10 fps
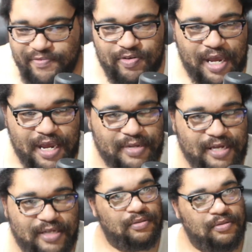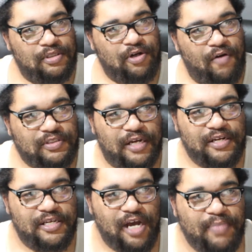name is. Then all of a sudden,
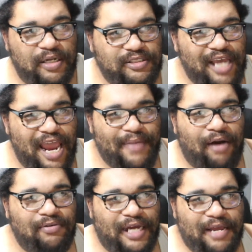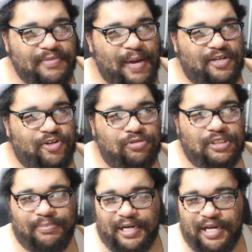the Young Bucks came out like they was about to do
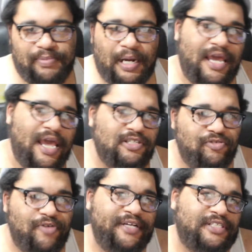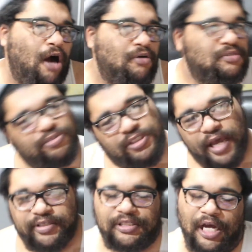something, like they was about to head to the ring, talk some
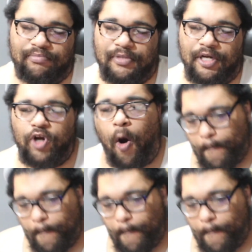shit or something. Nope.